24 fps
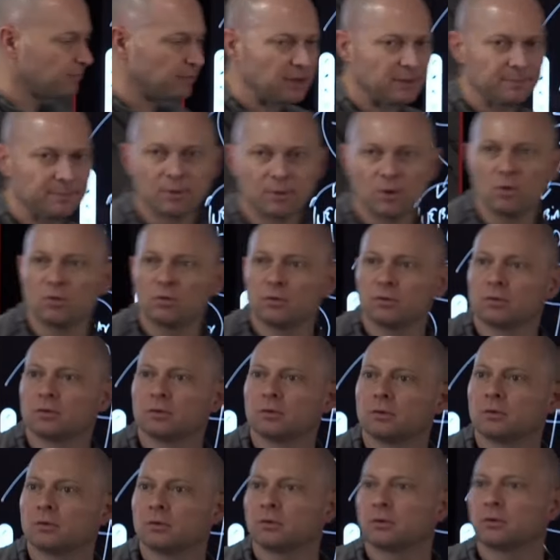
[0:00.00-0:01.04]
people.
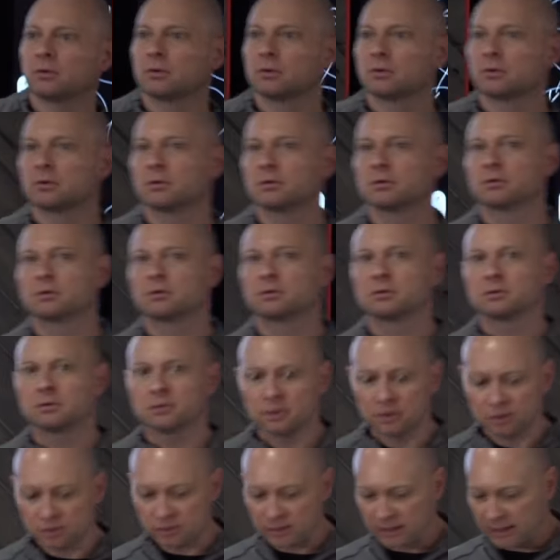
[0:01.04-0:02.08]

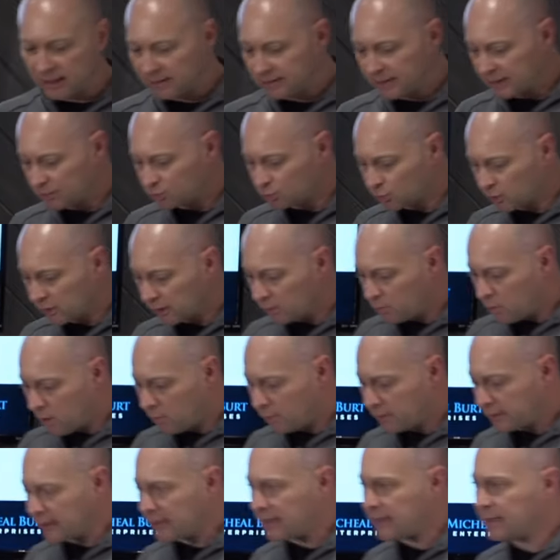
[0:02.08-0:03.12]
Okay? That's really what
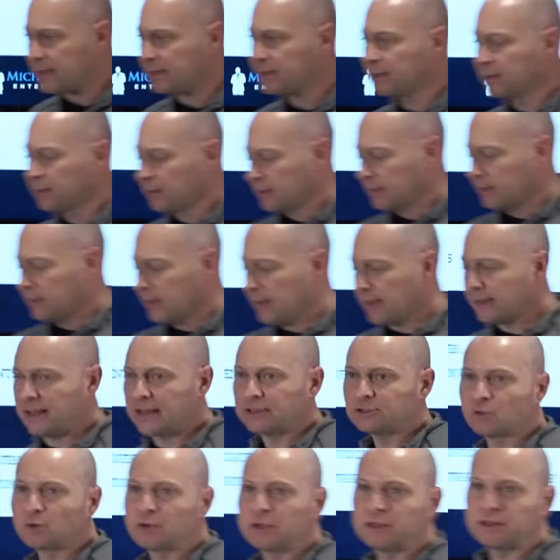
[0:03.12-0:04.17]
we need. And that's
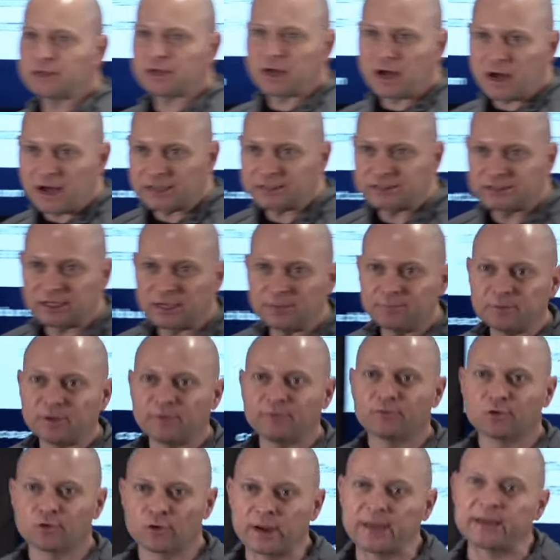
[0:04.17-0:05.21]
really the concept of
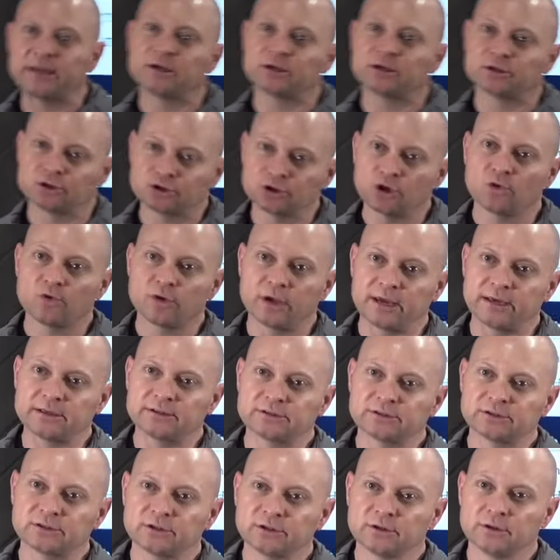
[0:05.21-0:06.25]
creating a
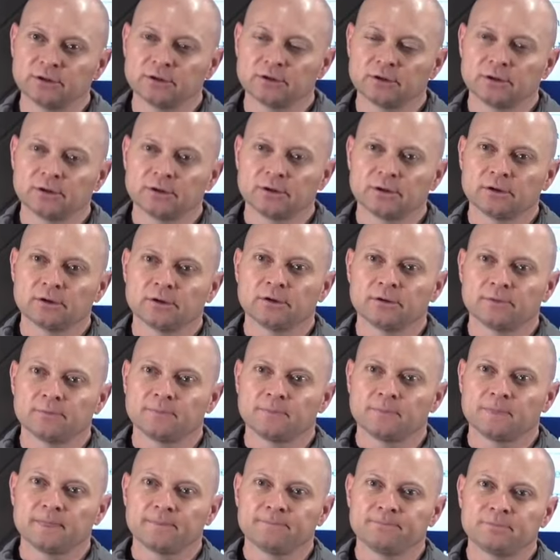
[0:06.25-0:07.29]
showcase.
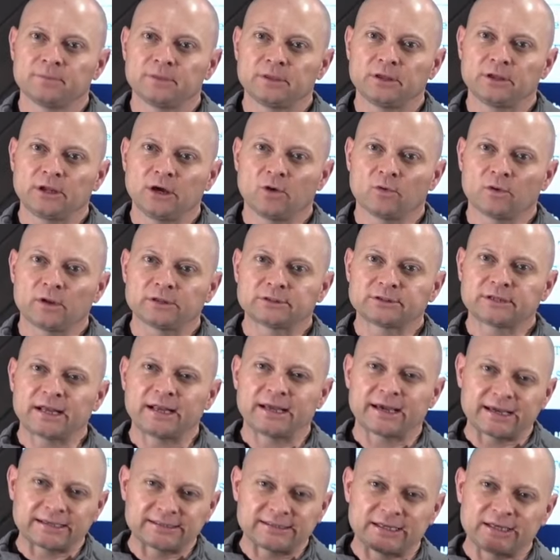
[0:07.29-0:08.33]
You know, it's kind of
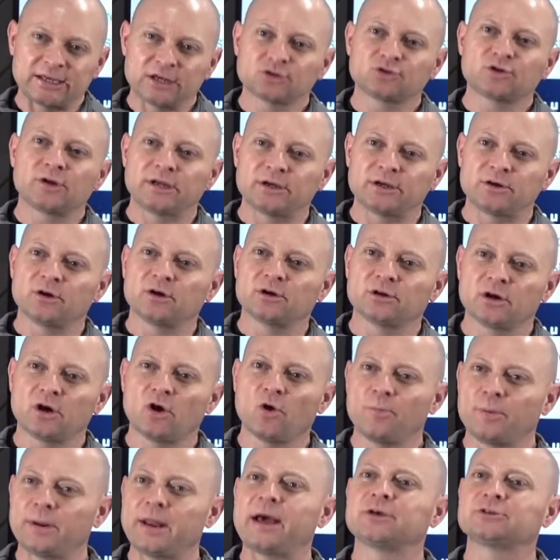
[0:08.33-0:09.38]
like I said yesterday uh,
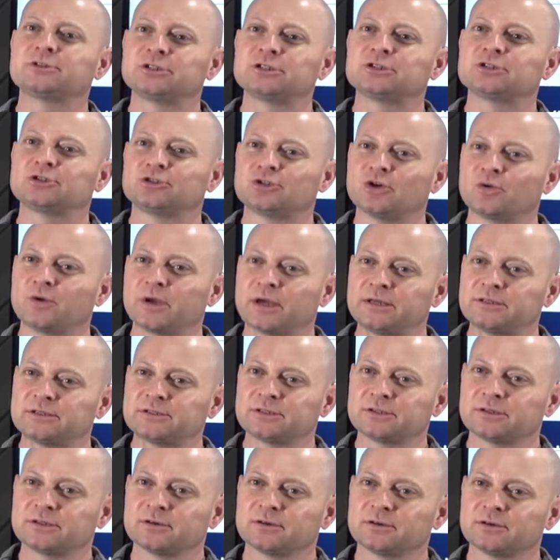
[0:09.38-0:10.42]
open house is a showcase.
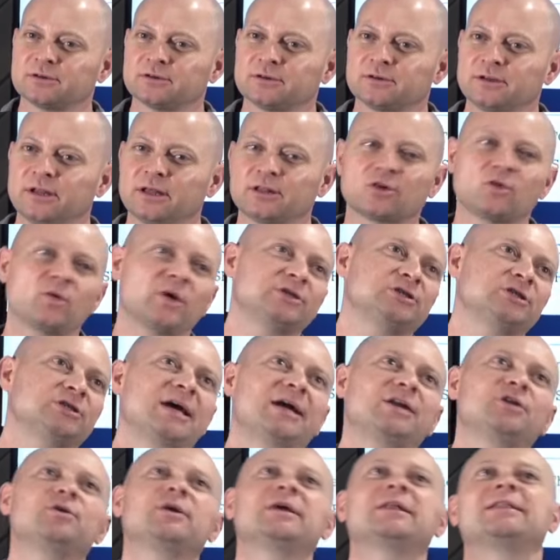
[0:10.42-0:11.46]
Mm -hmm. Now, the question is, how
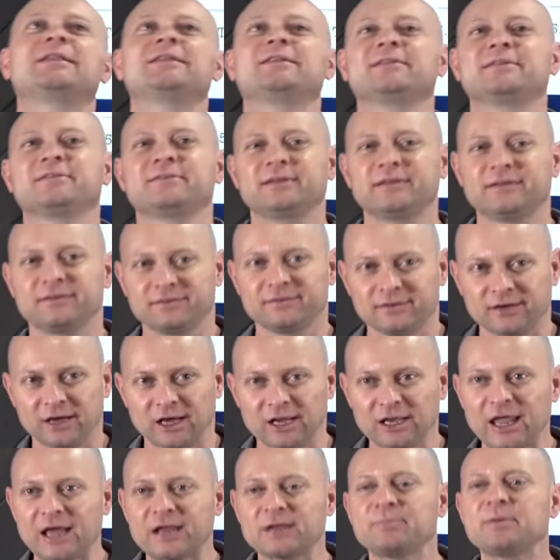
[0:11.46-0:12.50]
do you get a
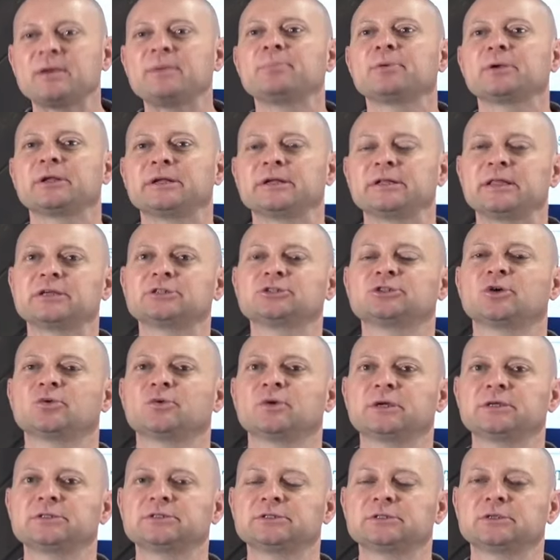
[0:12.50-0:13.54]
lot of people into that
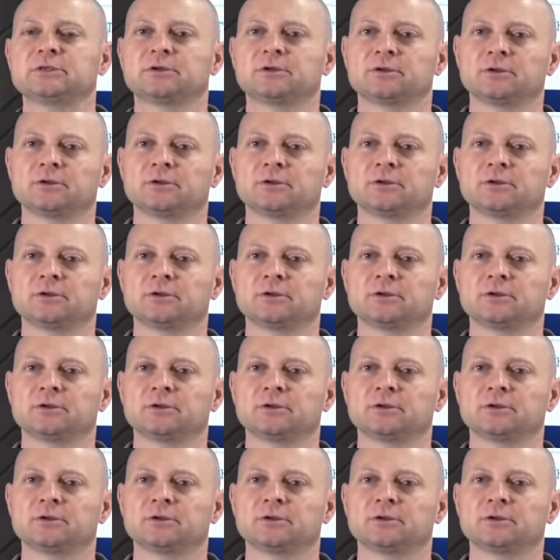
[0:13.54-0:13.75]
showcase?